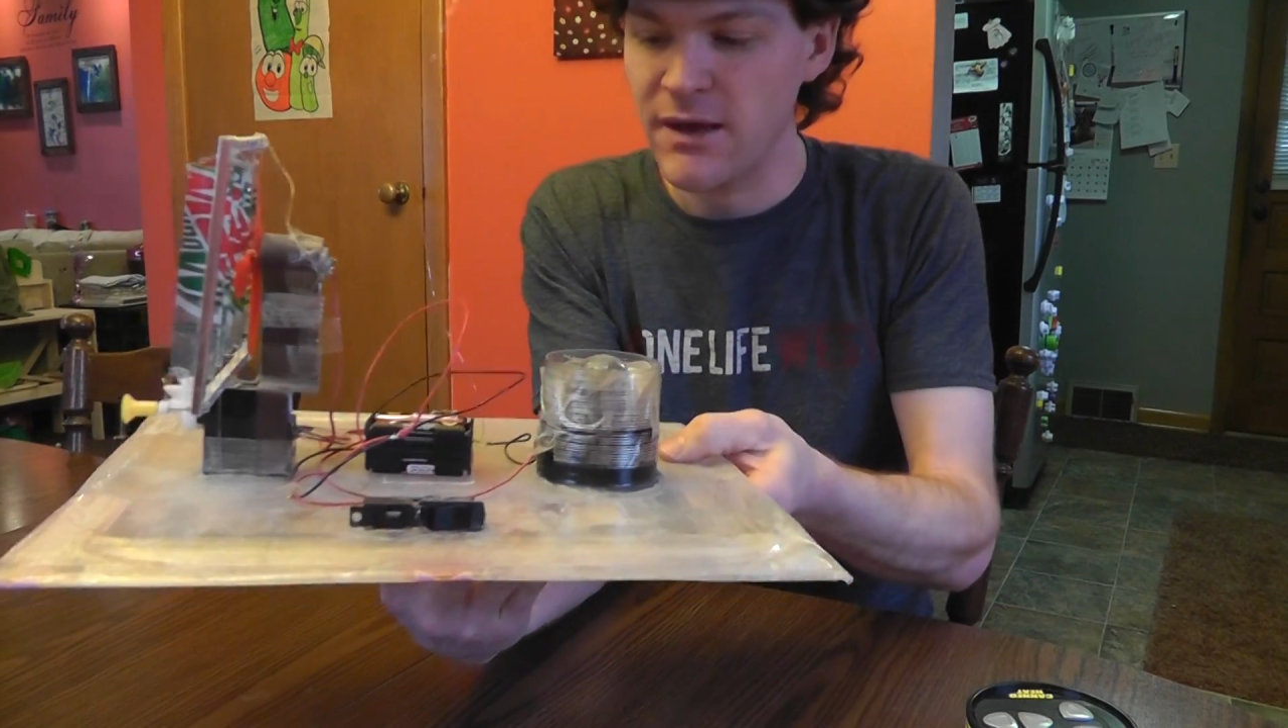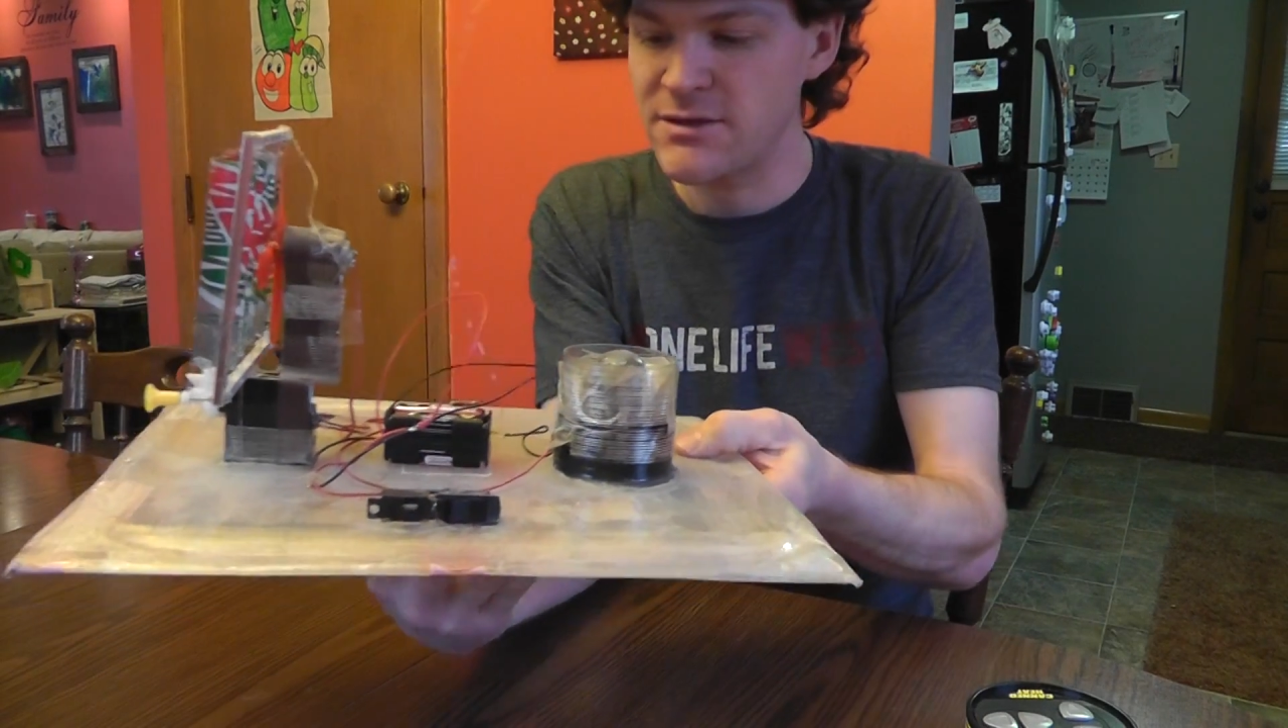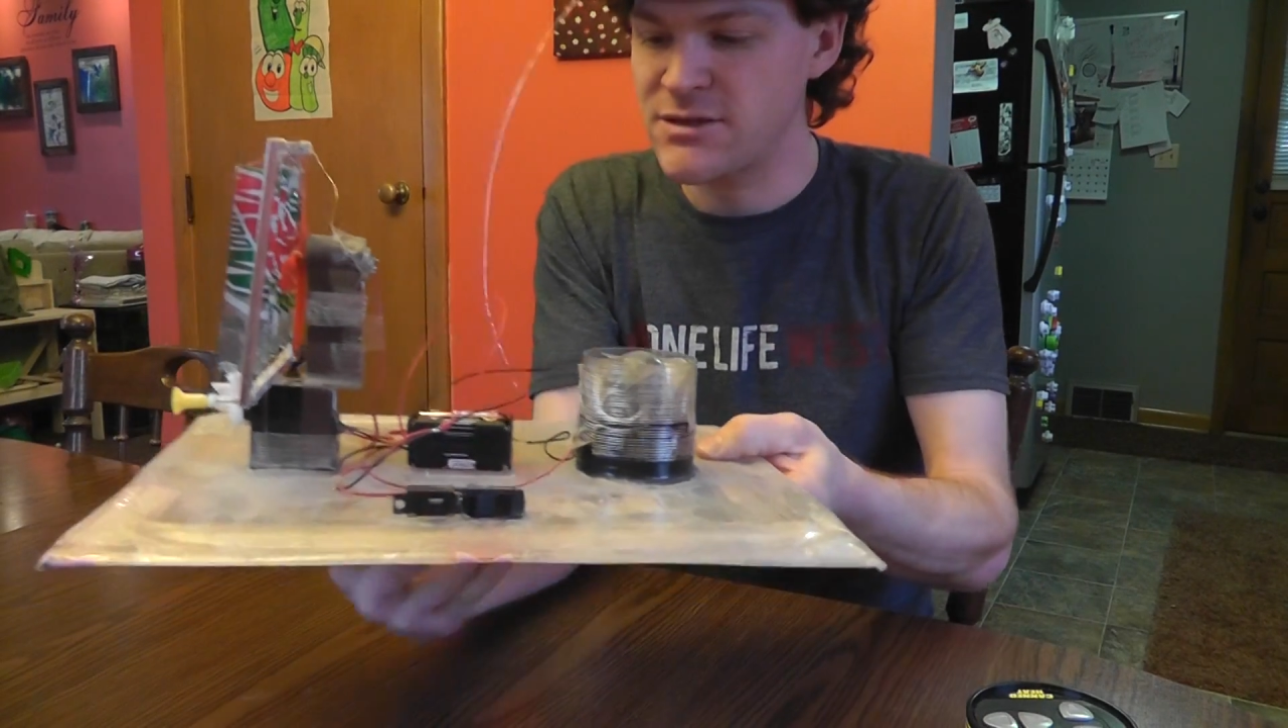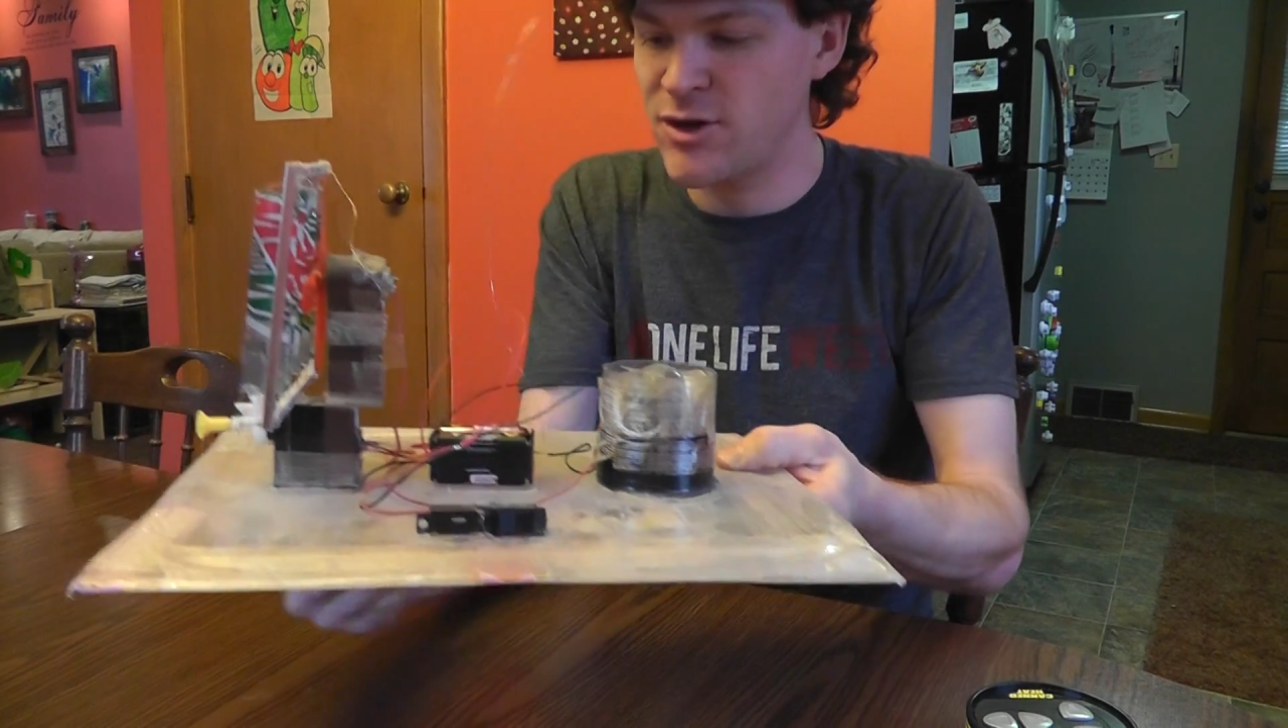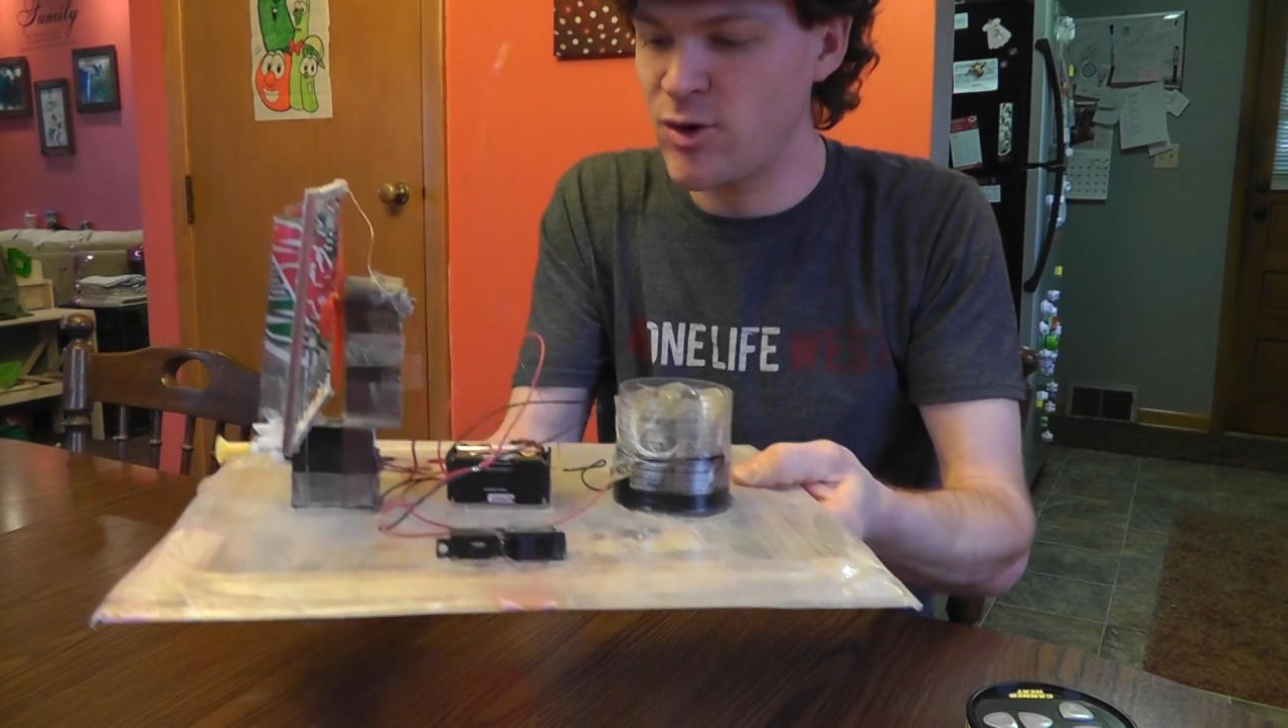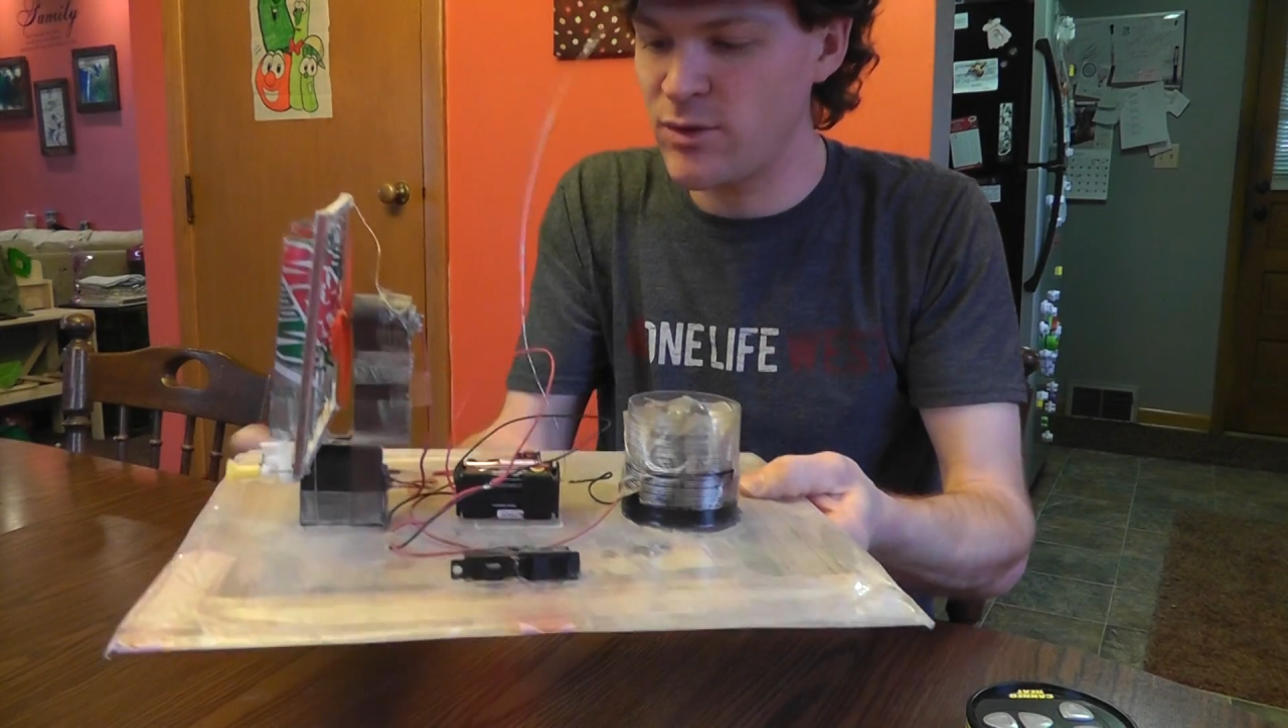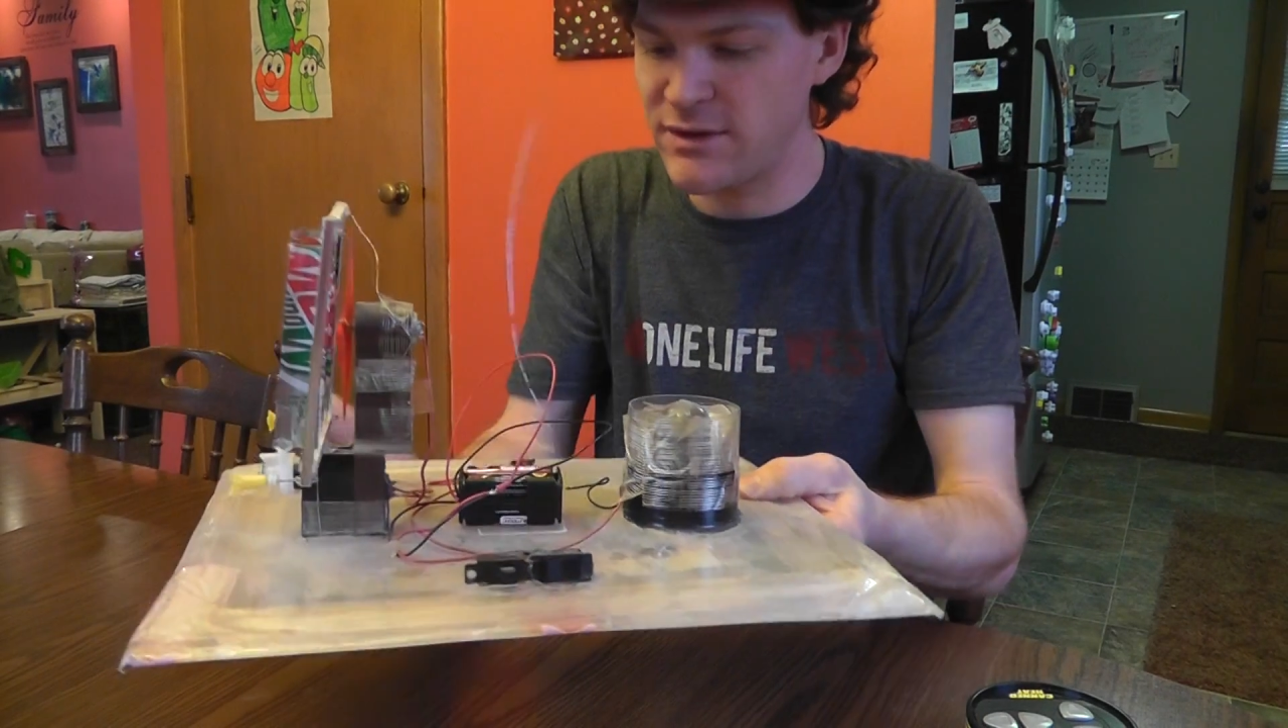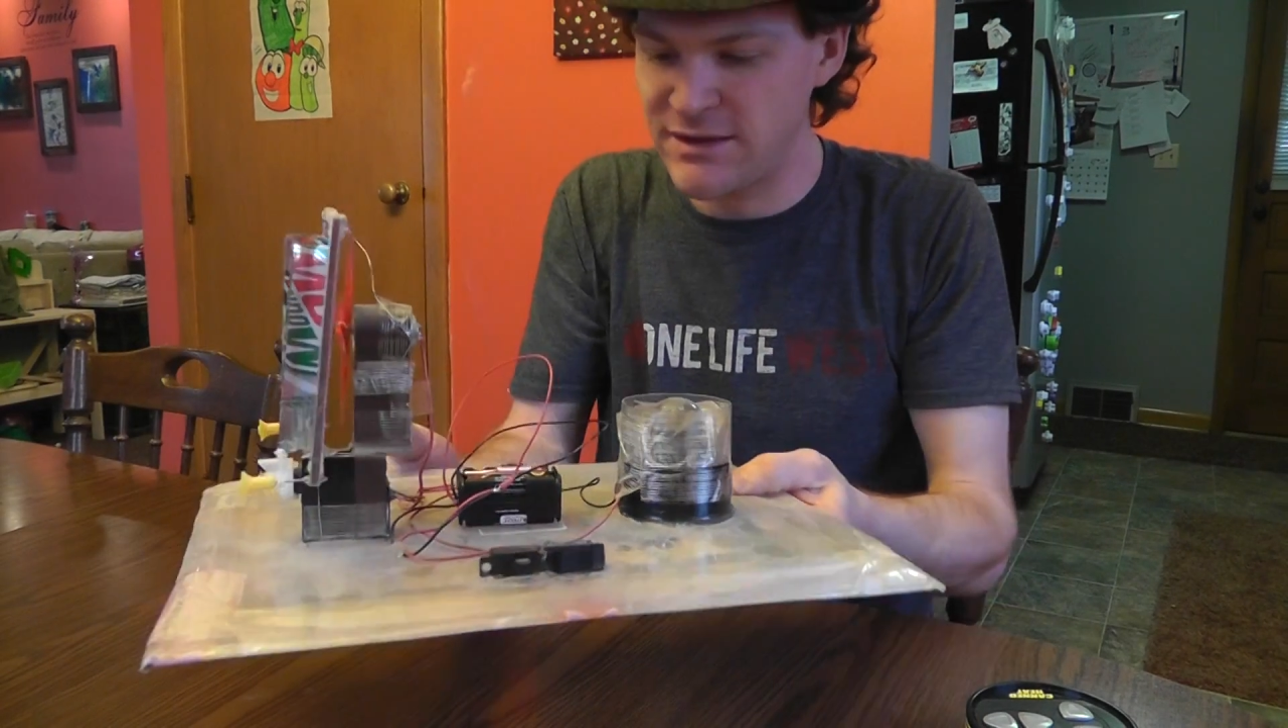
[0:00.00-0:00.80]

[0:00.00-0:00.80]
so